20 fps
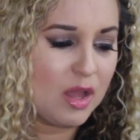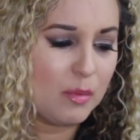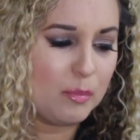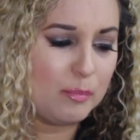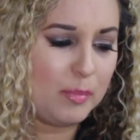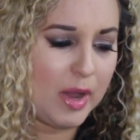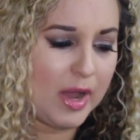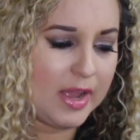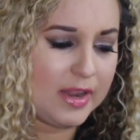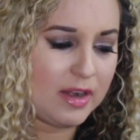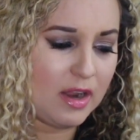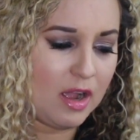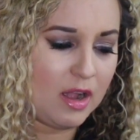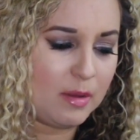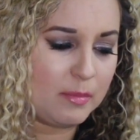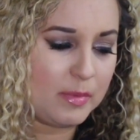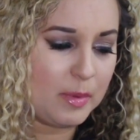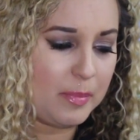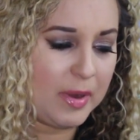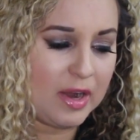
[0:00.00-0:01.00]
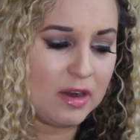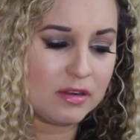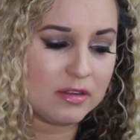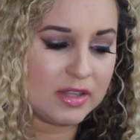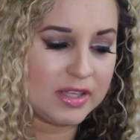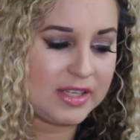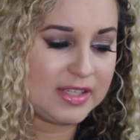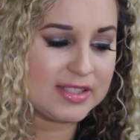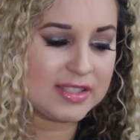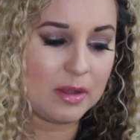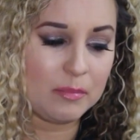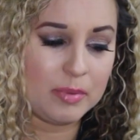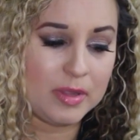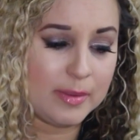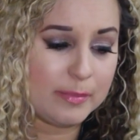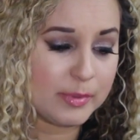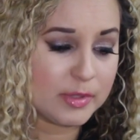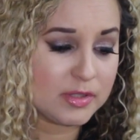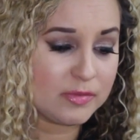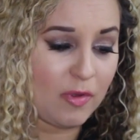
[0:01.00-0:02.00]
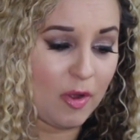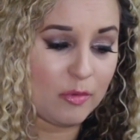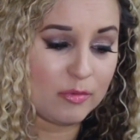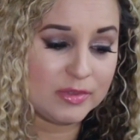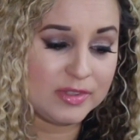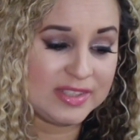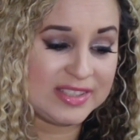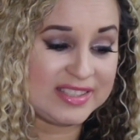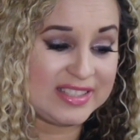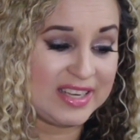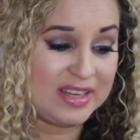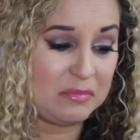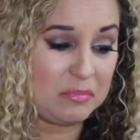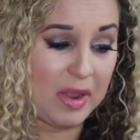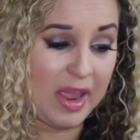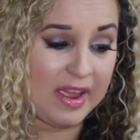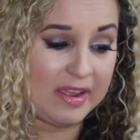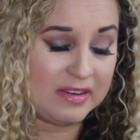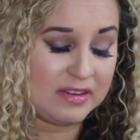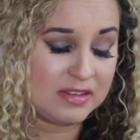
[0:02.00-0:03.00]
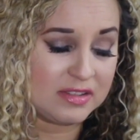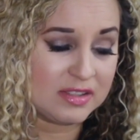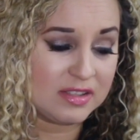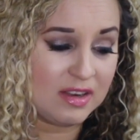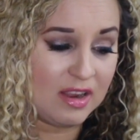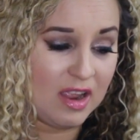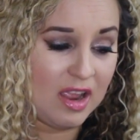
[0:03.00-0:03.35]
but apparently some people's phones did bend,